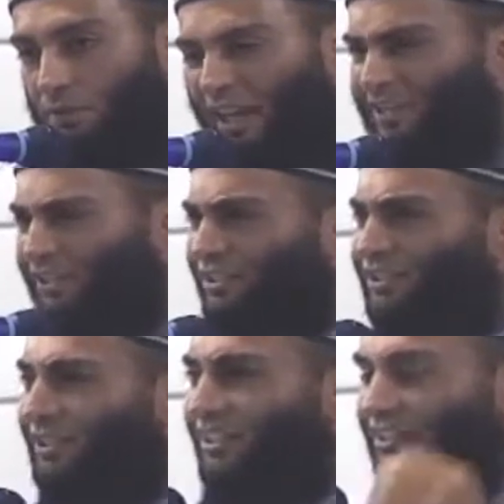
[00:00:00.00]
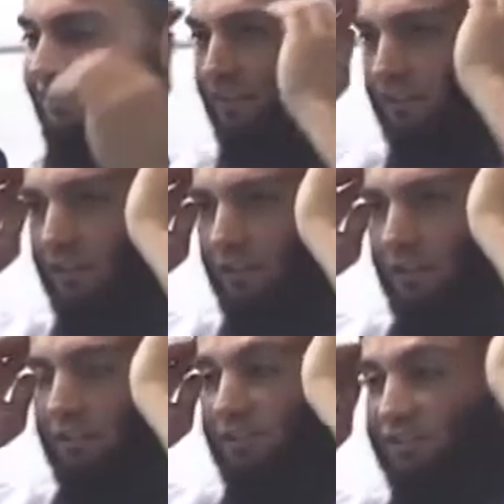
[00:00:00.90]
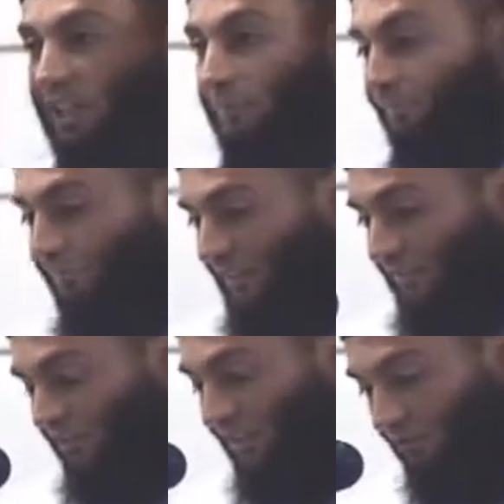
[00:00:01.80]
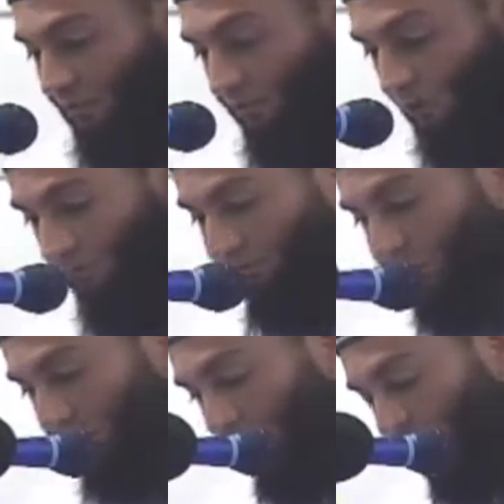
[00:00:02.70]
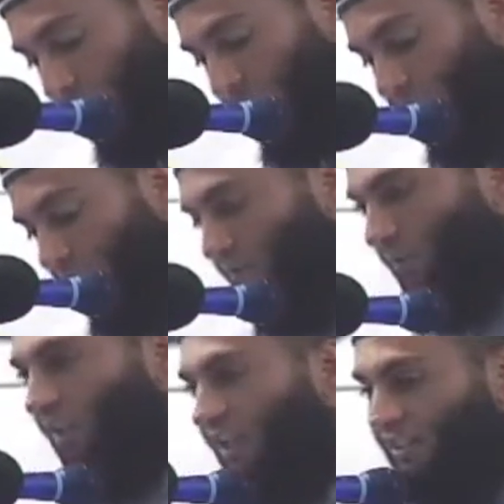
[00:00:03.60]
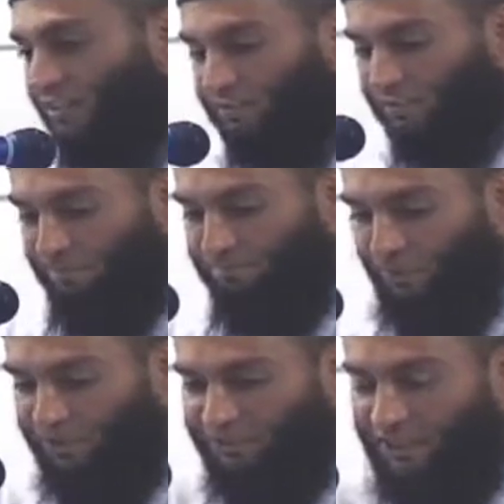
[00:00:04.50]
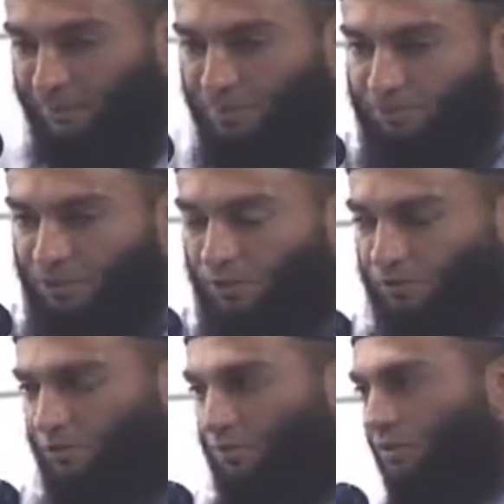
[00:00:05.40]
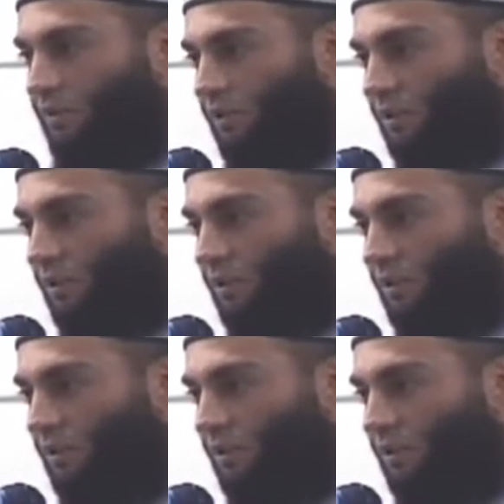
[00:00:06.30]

As you can see, the step that Satan took with this person is a step-by-step approach.